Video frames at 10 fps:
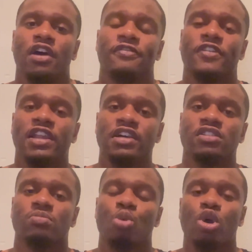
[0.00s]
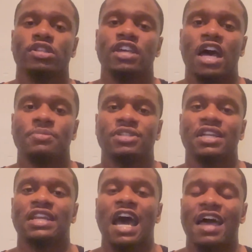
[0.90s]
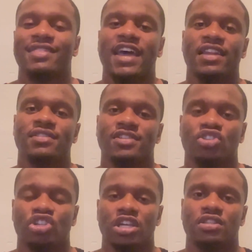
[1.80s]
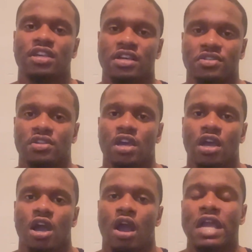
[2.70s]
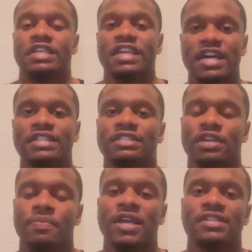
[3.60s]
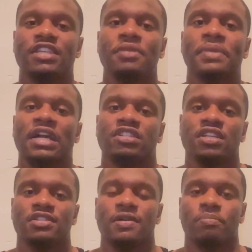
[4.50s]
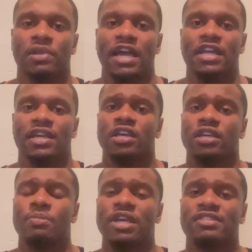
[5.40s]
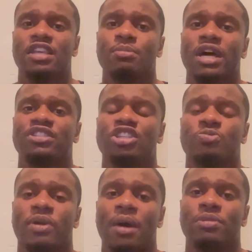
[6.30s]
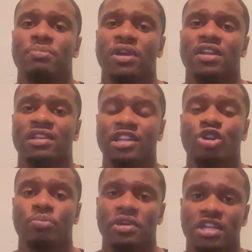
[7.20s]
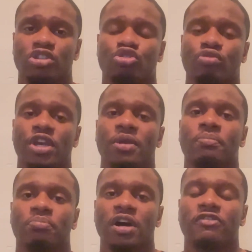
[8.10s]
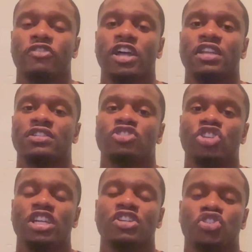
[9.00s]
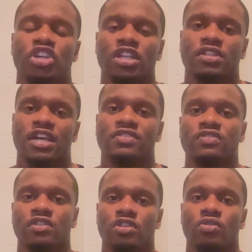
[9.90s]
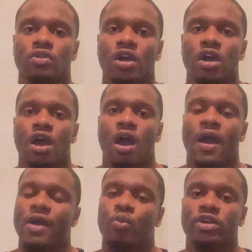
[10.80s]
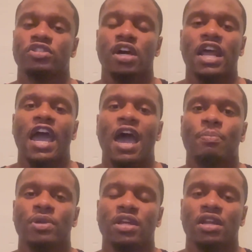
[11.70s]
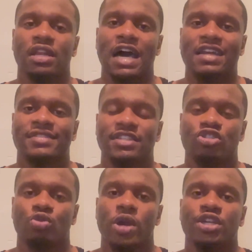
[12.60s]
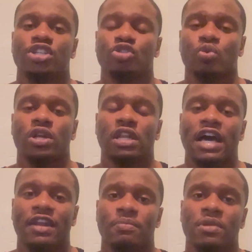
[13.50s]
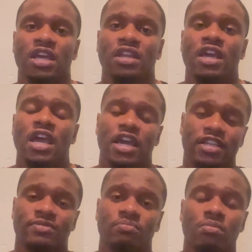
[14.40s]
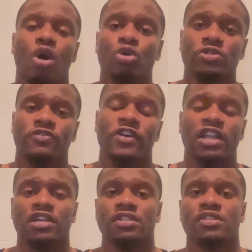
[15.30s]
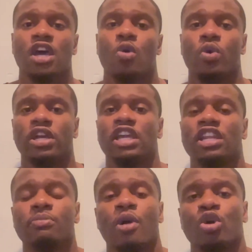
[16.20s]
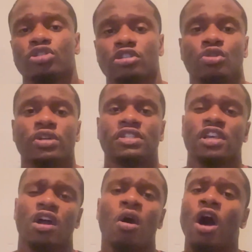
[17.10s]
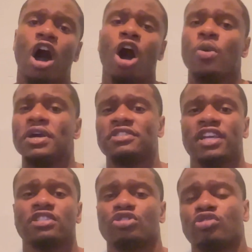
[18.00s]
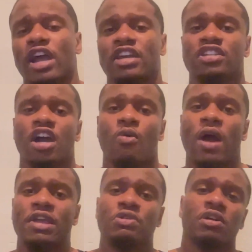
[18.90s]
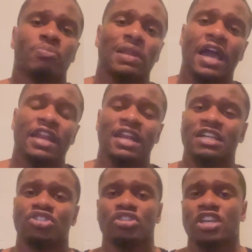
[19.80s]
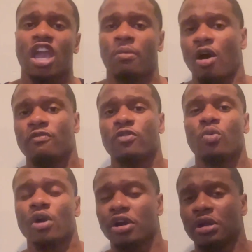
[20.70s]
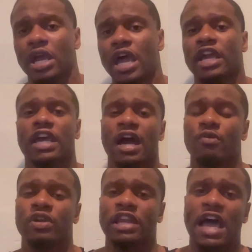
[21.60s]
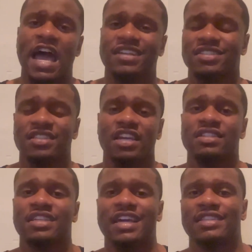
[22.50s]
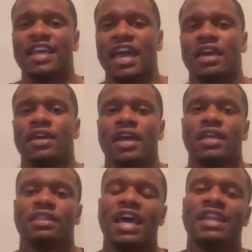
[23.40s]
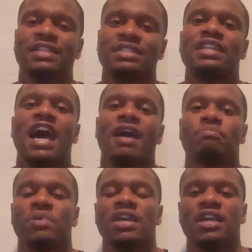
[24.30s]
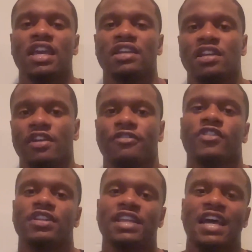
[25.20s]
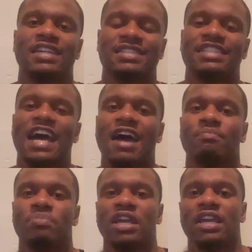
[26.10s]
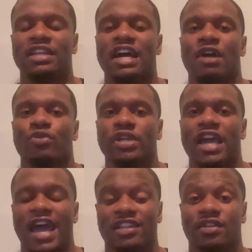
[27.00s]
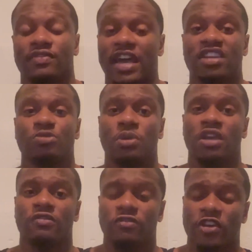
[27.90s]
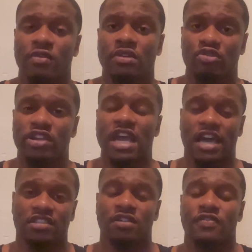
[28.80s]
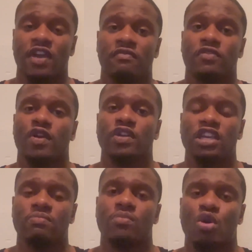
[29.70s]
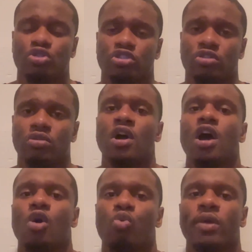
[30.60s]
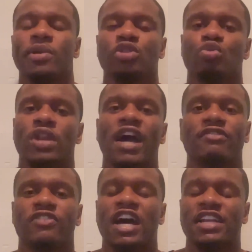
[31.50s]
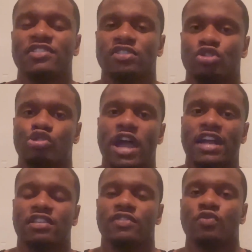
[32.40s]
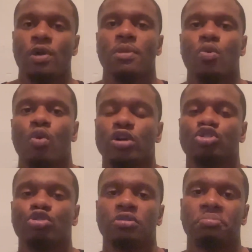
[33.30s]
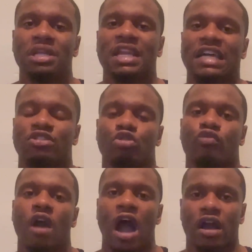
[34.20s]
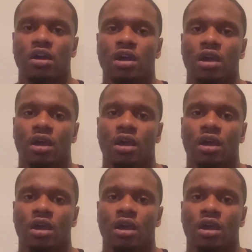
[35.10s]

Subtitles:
Fellas, more times than not, that is a shit test. All right, yes, it may seem like she's complaining. It may seem like she's probably being a little bit extreme. But fellas, she is shit testing you. All right, what's going to happen in a lot of situations with a lot of men is most fellas will get emotional and say, oh, I always take the trash out. Why are you complaining? I just came home from work. Can I relax? And things like that. That is not being indifferent. That is not being non-reactive. That is being very reactive and very emotional. Women do not find this attractive. Women want you to be like The Rock.